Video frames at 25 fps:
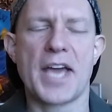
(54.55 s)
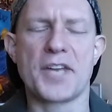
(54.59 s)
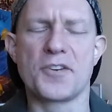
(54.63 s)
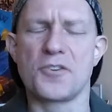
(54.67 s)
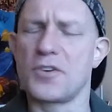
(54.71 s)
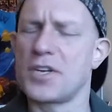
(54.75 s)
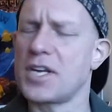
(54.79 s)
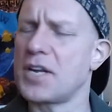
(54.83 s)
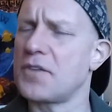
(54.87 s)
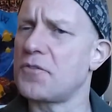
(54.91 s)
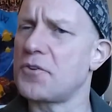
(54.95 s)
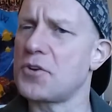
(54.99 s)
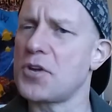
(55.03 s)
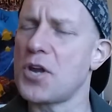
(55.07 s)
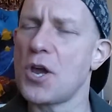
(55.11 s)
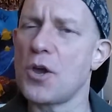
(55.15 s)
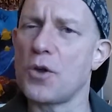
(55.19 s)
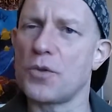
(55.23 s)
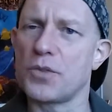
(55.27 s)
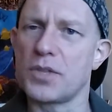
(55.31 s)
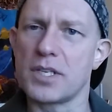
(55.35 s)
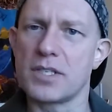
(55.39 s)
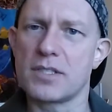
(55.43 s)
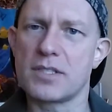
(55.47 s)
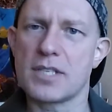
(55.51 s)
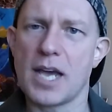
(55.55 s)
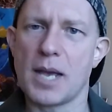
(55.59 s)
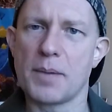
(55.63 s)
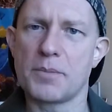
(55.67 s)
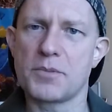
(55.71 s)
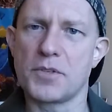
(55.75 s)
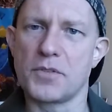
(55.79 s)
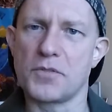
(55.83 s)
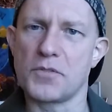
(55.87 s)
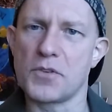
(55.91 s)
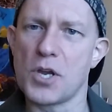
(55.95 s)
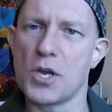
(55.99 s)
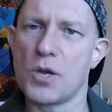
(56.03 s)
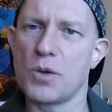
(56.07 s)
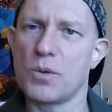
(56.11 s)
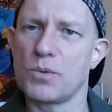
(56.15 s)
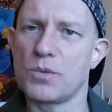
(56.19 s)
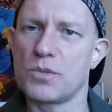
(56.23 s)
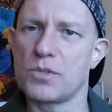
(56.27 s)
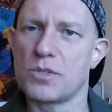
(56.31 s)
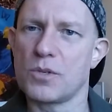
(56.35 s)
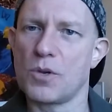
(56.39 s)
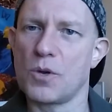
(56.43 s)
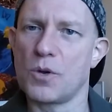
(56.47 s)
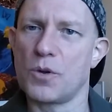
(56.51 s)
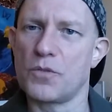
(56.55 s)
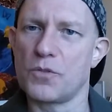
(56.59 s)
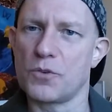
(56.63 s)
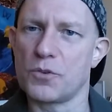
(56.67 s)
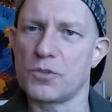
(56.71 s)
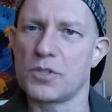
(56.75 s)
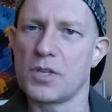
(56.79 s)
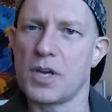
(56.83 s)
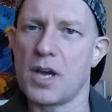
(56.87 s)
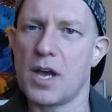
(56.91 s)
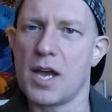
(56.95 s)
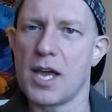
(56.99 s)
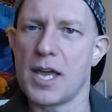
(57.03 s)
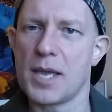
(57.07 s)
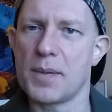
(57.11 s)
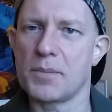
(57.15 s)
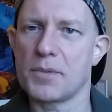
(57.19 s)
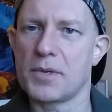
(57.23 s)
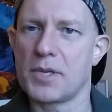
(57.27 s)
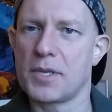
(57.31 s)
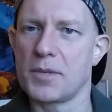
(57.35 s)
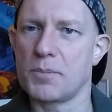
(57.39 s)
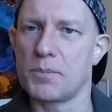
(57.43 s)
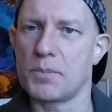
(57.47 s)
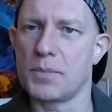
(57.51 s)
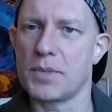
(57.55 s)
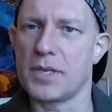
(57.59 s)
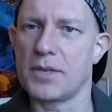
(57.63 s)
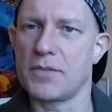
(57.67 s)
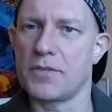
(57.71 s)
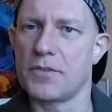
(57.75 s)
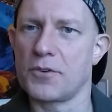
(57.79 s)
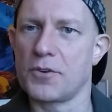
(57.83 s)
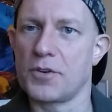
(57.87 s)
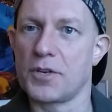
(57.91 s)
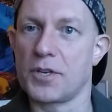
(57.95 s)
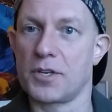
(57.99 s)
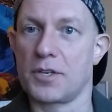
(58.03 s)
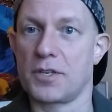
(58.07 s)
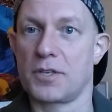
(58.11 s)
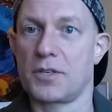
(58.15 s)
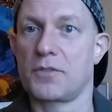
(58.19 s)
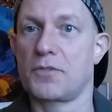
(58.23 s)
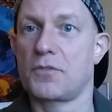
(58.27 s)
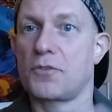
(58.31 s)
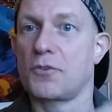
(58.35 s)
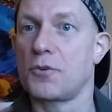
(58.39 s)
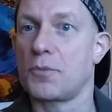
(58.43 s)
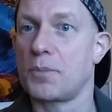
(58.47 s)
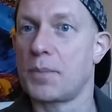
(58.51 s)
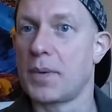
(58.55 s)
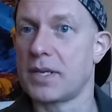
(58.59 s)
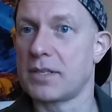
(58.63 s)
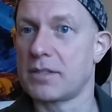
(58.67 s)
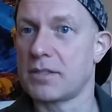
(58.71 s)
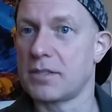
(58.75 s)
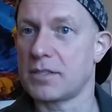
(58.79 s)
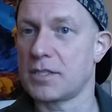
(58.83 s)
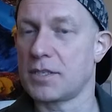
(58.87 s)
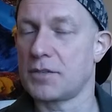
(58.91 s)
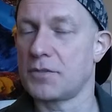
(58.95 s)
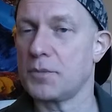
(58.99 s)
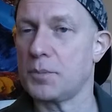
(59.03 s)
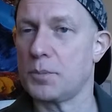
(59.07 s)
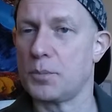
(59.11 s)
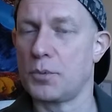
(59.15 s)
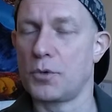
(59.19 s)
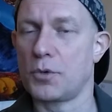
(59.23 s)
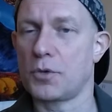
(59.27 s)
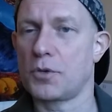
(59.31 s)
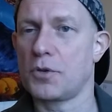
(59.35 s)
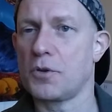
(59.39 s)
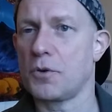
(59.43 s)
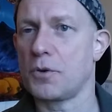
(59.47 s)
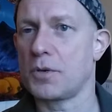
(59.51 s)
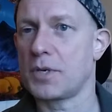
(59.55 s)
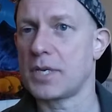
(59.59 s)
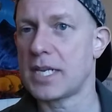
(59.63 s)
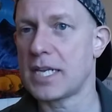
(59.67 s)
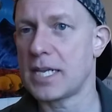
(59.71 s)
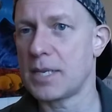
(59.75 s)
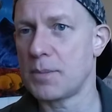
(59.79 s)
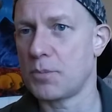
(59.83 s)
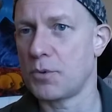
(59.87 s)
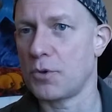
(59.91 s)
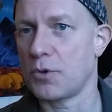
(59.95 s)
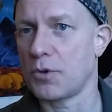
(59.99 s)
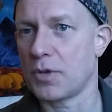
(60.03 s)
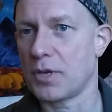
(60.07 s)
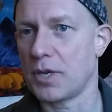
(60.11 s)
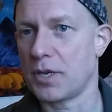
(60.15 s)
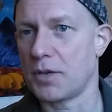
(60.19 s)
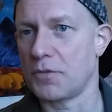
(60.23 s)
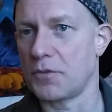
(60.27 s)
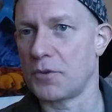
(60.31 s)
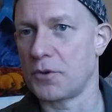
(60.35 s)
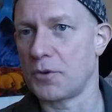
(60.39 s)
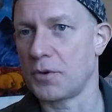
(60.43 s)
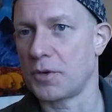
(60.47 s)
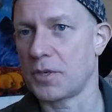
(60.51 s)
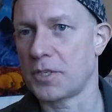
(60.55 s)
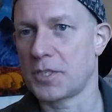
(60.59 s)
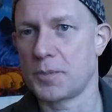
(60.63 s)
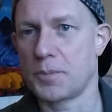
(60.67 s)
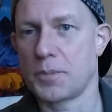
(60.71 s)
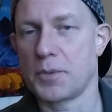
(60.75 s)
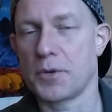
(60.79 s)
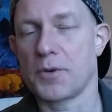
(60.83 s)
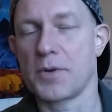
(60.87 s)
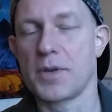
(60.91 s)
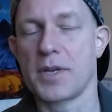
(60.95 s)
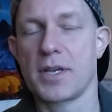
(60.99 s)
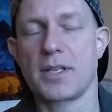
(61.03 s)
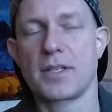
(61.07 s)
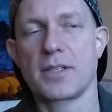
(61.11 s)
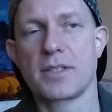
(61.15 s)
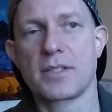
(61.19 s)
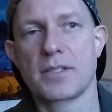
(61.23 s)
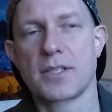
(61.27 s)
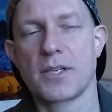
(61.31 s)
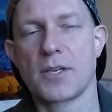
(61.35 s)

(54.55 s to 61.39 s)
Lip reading: And you never know, these types of notes over time can be very good for a basis of a book or an ebook of your experience.